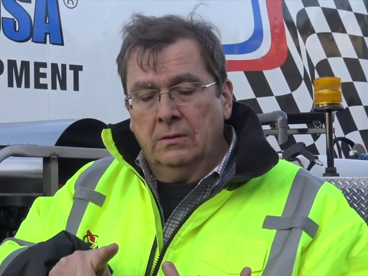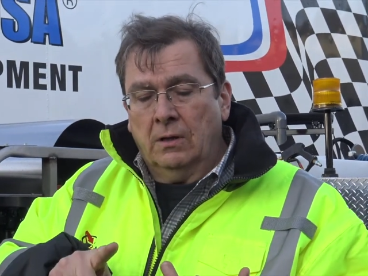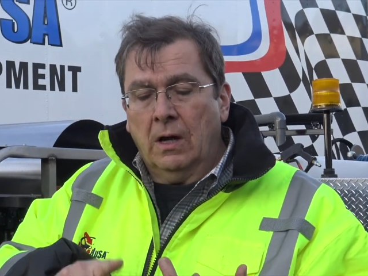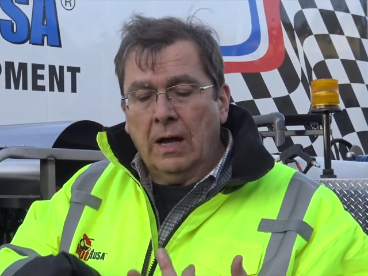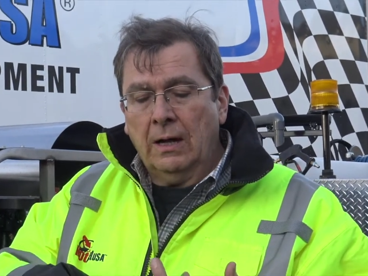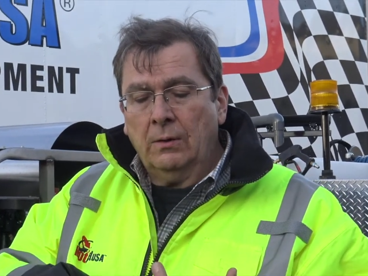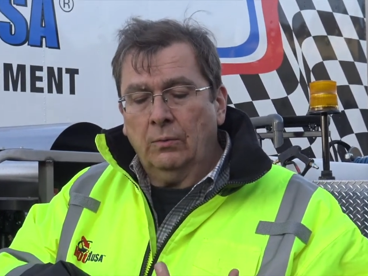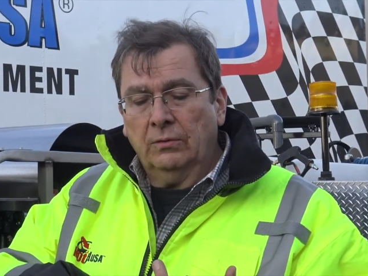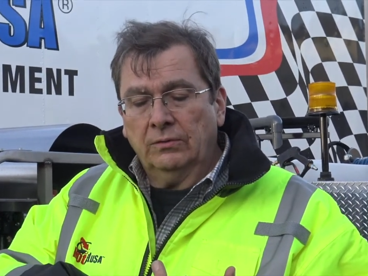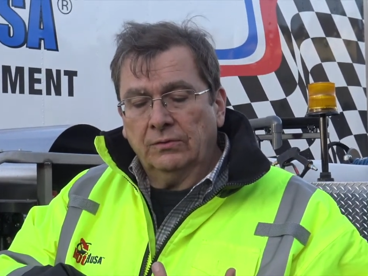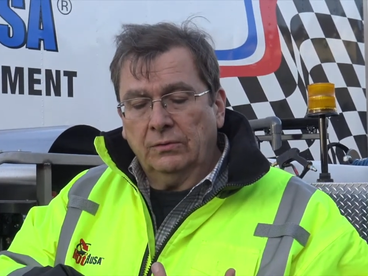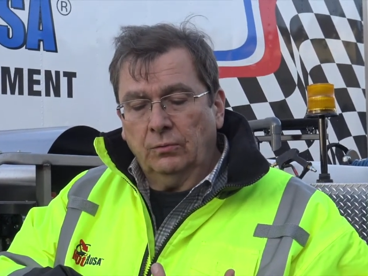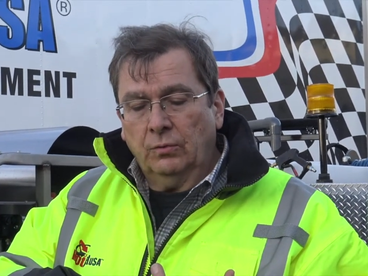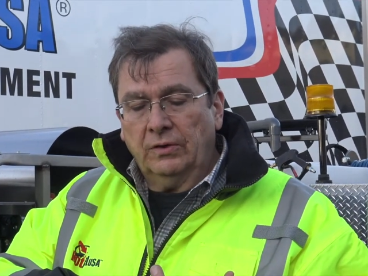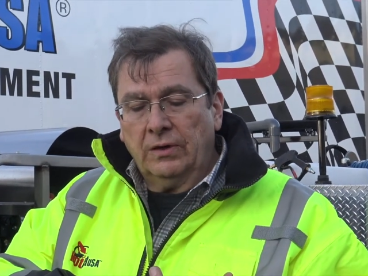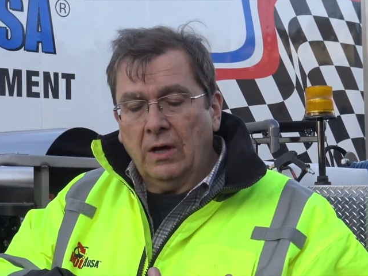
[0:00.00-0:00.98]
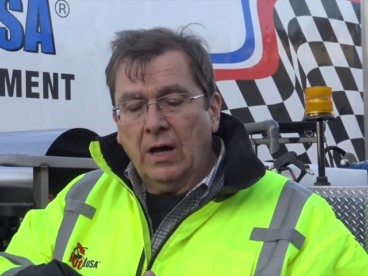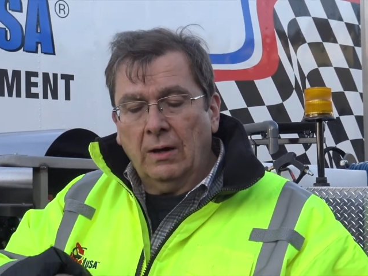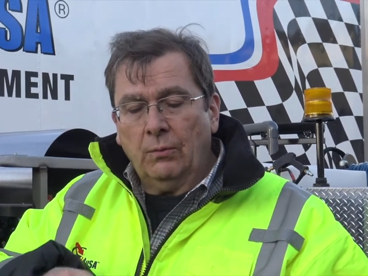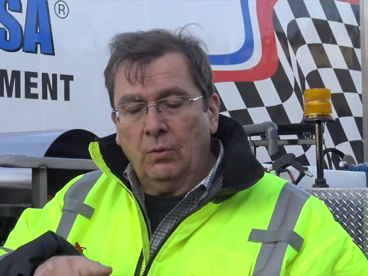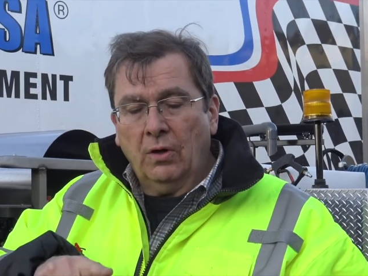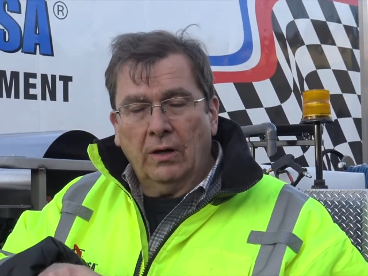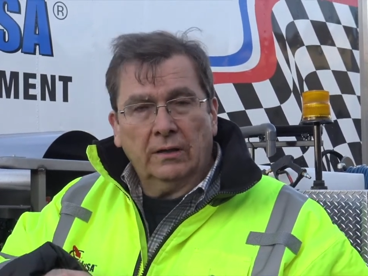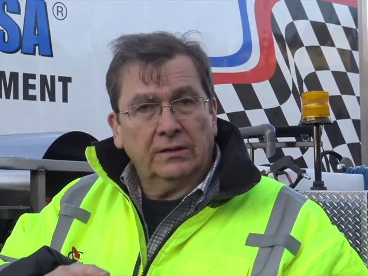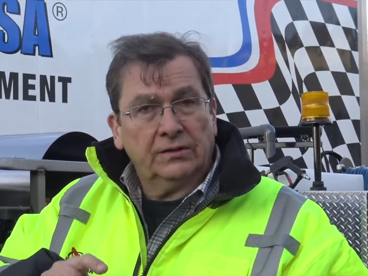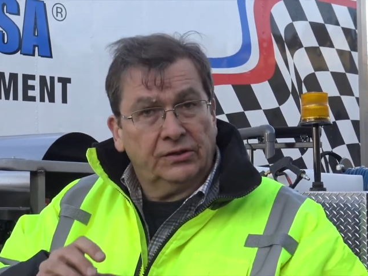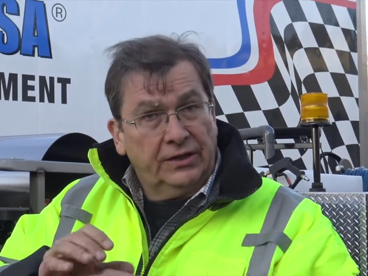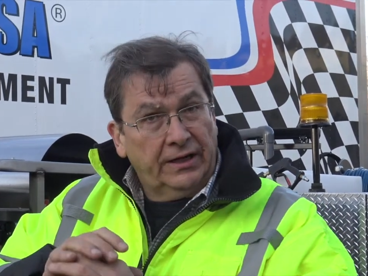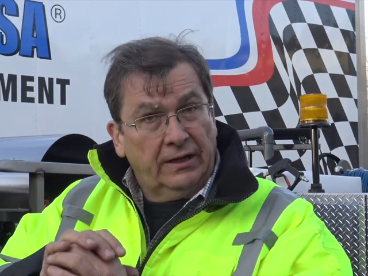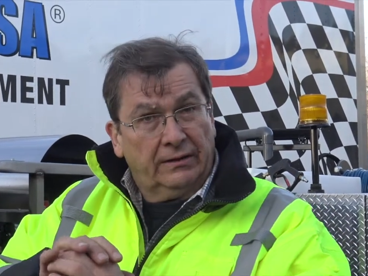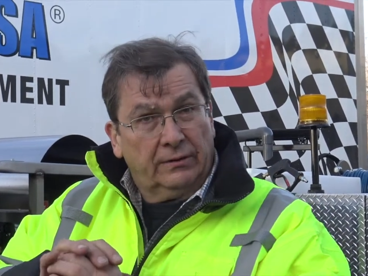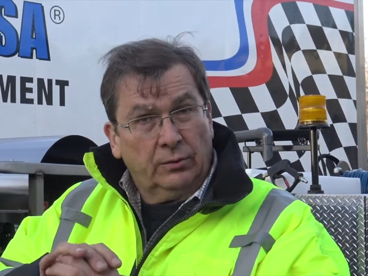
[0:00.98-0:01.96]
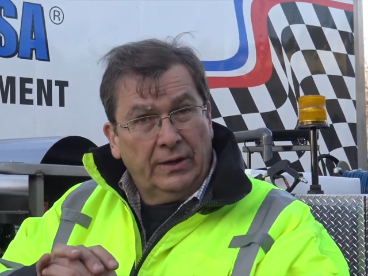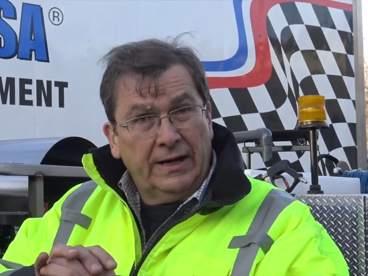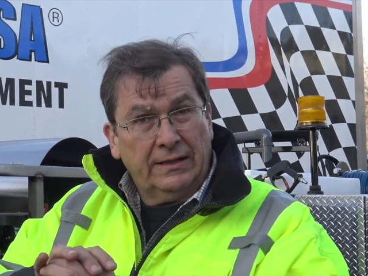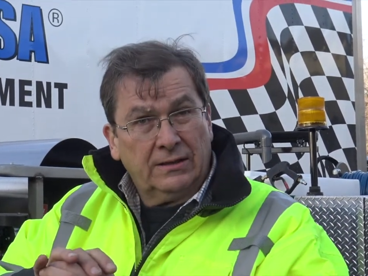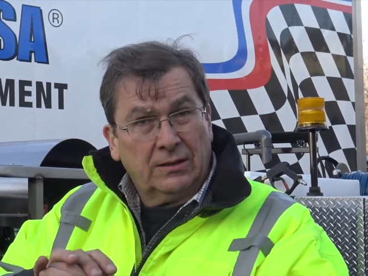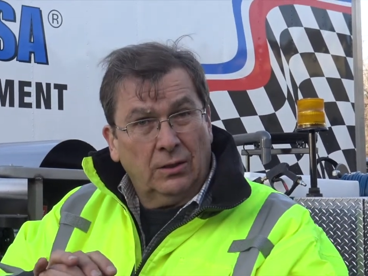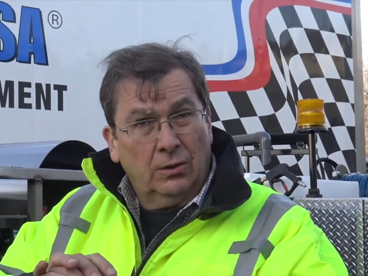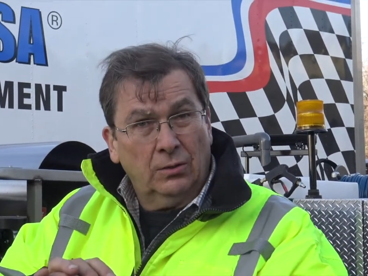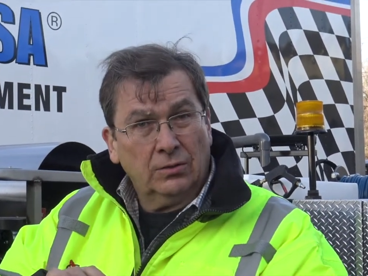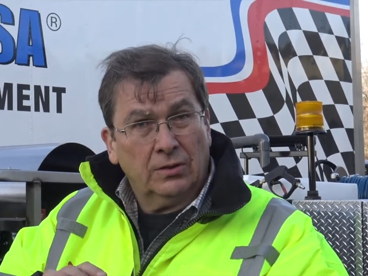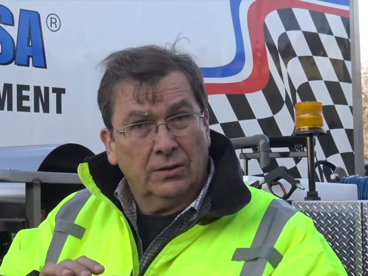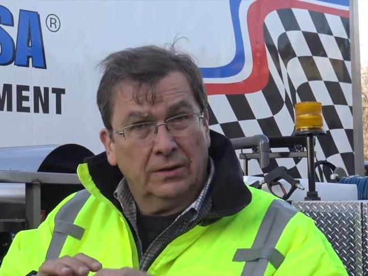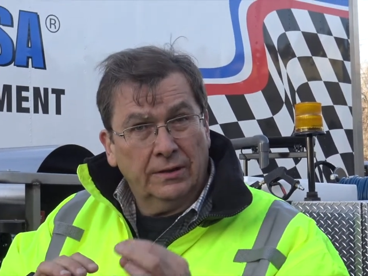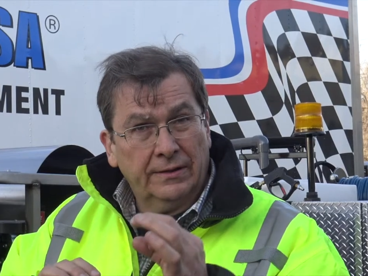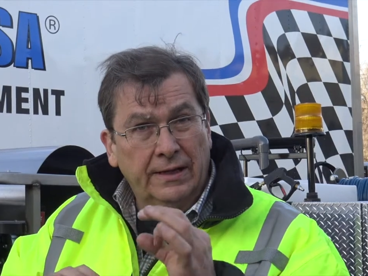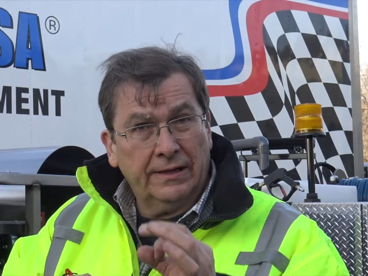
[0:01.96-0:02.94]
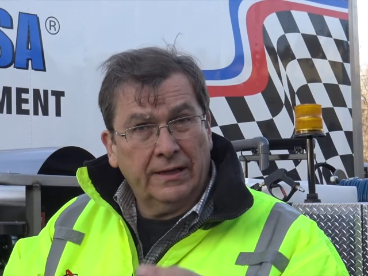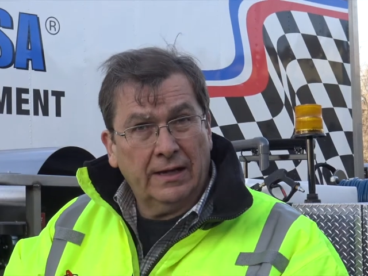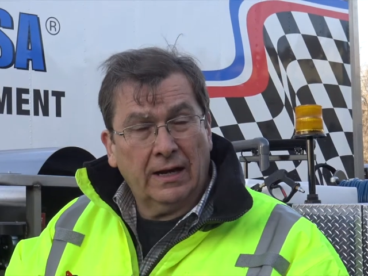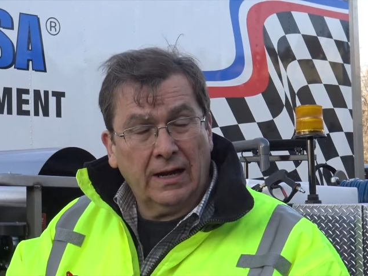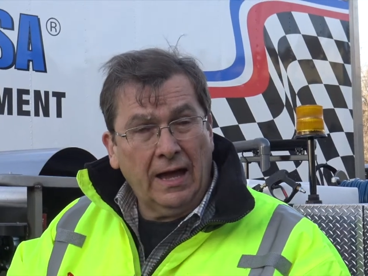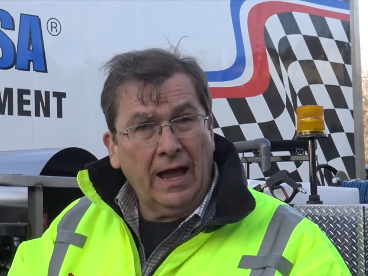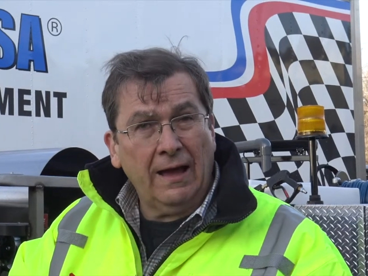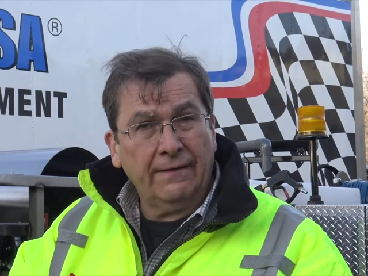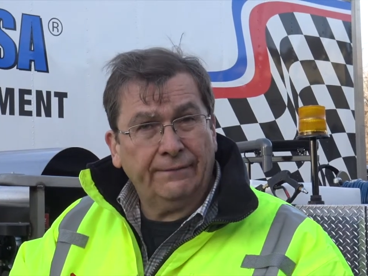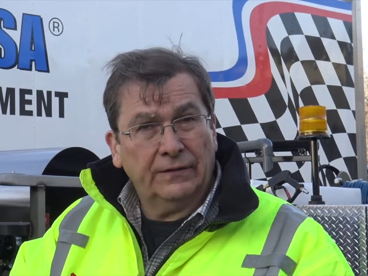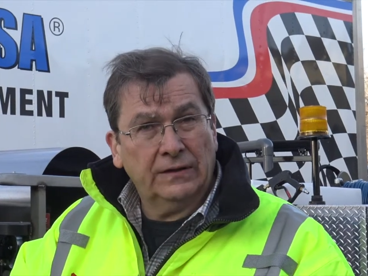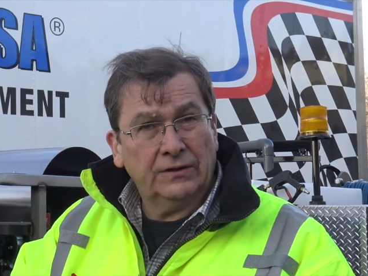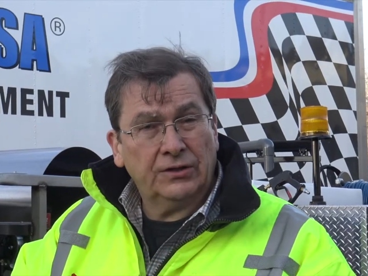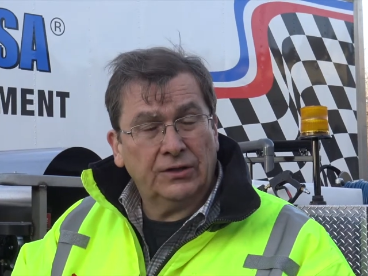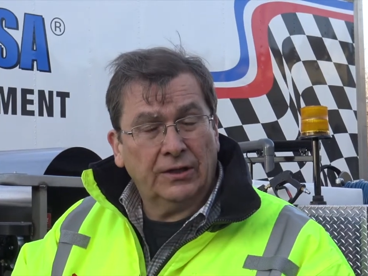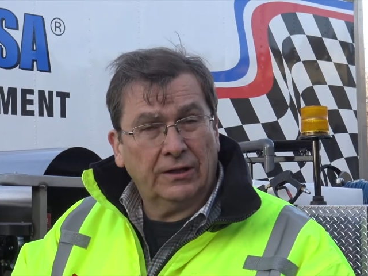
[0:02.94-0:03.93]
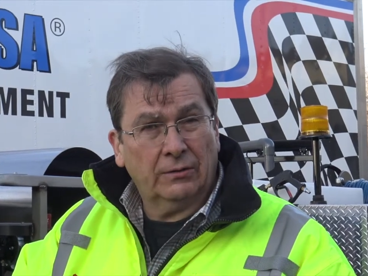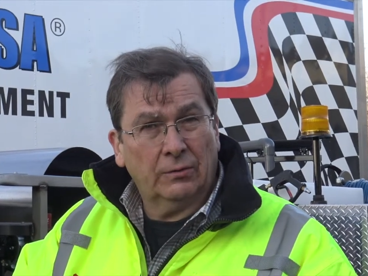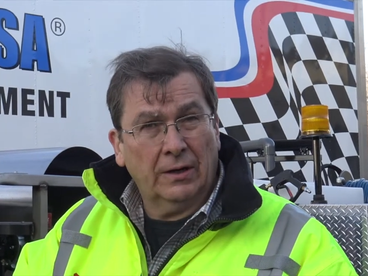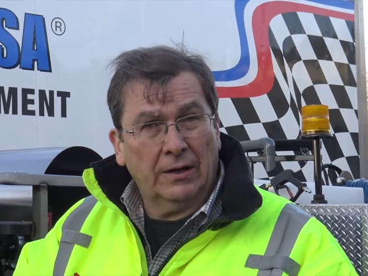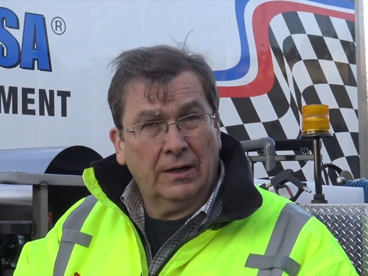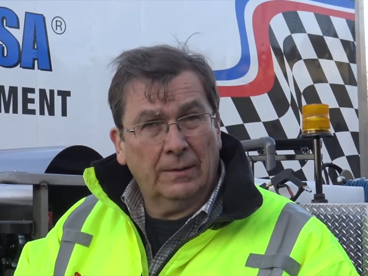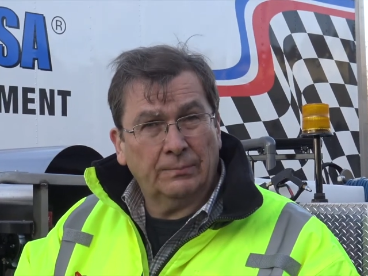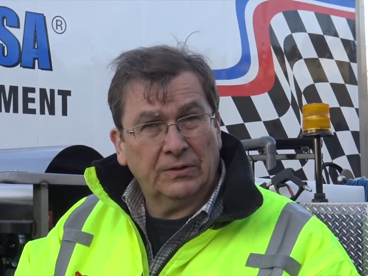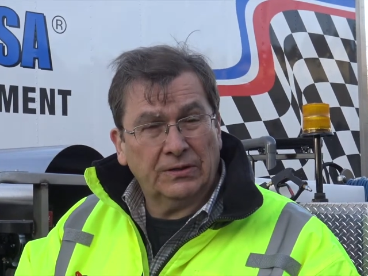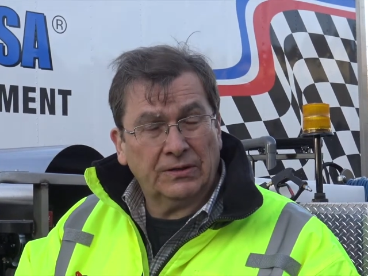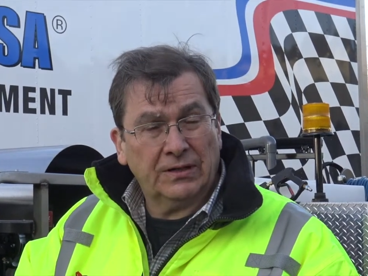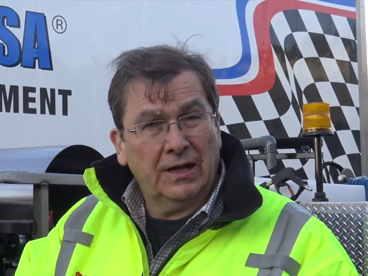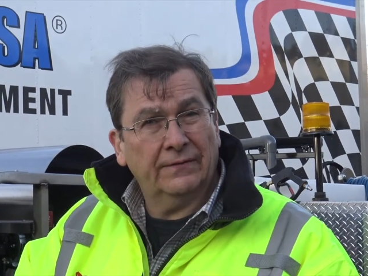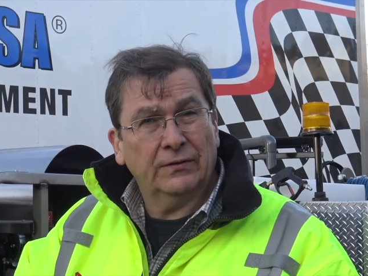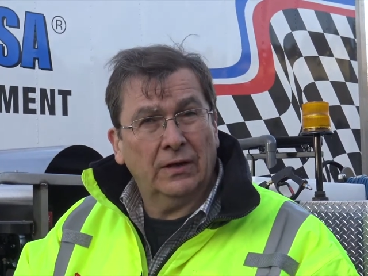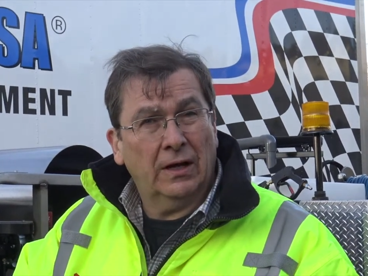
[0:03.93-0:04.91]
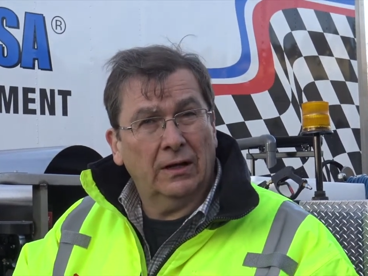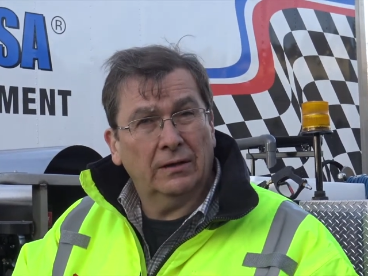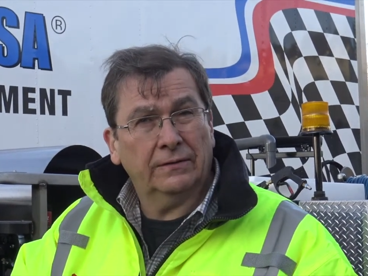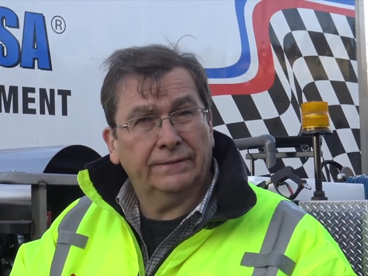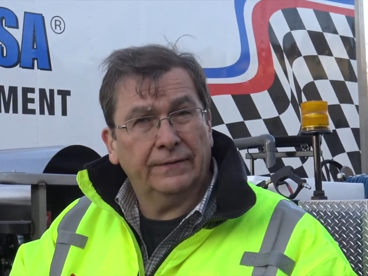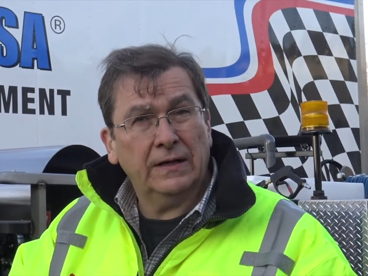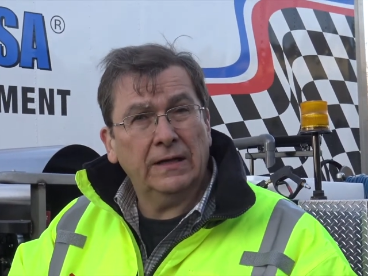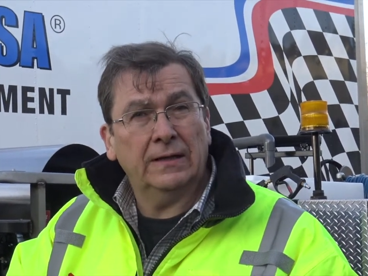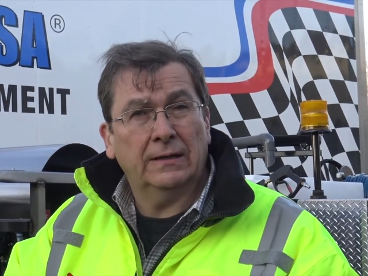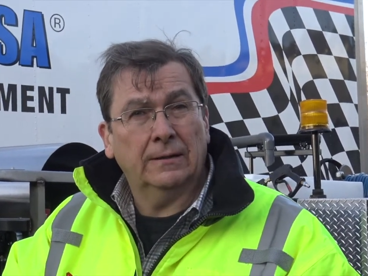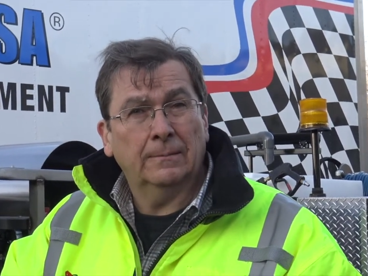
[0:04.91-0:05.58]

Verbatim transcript: hot with hot water, so you got three eighths hose, and then you got a half inch, you can run up to seven hundred feet.